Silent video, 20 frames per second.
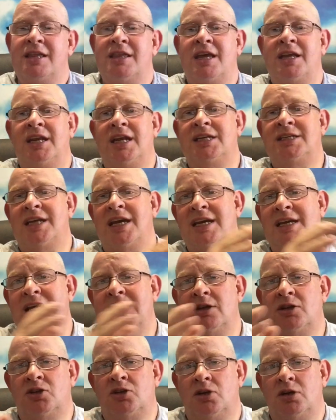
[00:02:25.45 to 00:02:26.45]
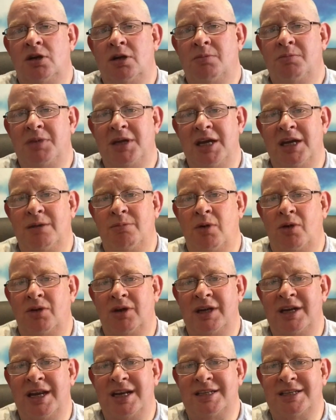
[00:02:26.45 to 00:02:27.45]
then they take it to
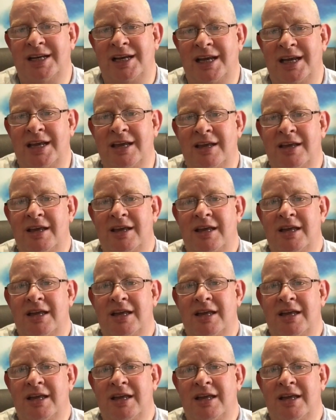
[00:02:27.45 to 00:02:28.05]
Piedmont in Italy